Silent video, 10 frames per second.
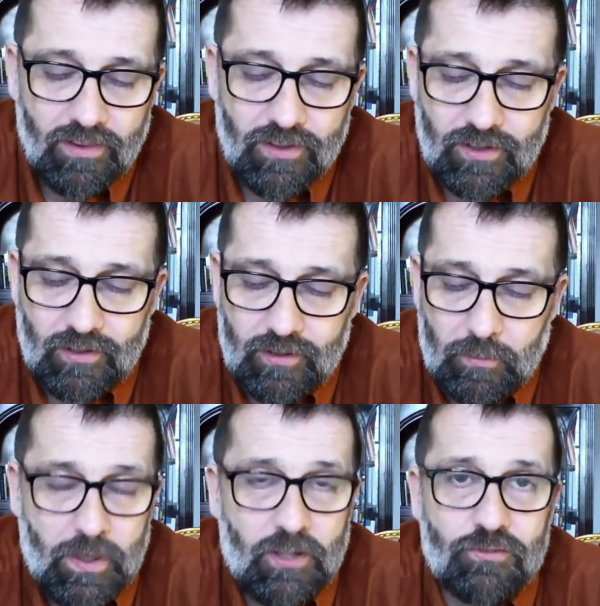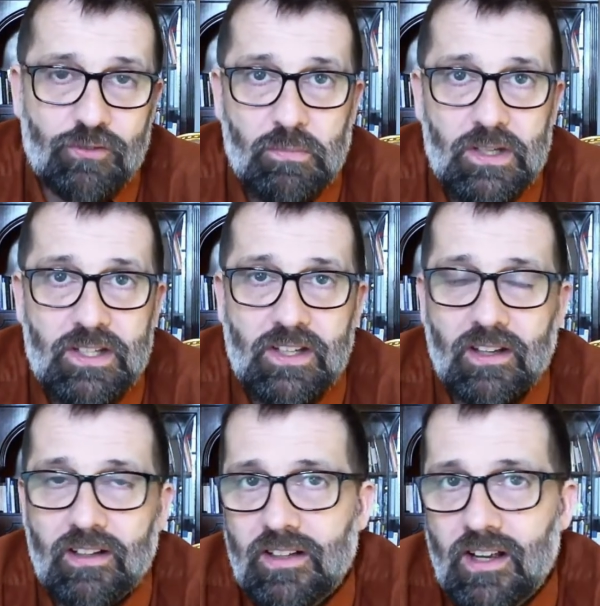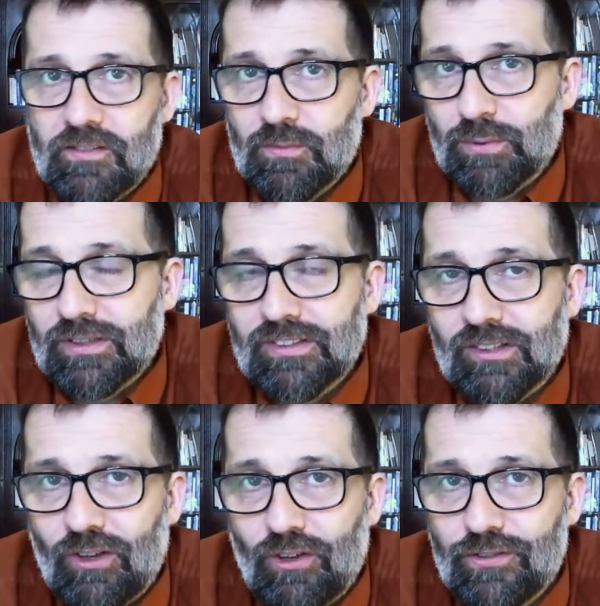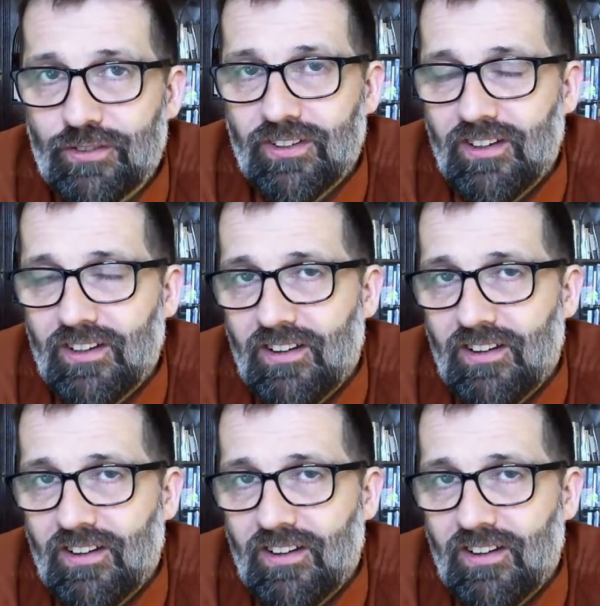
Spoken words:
The mainstream media has completely lost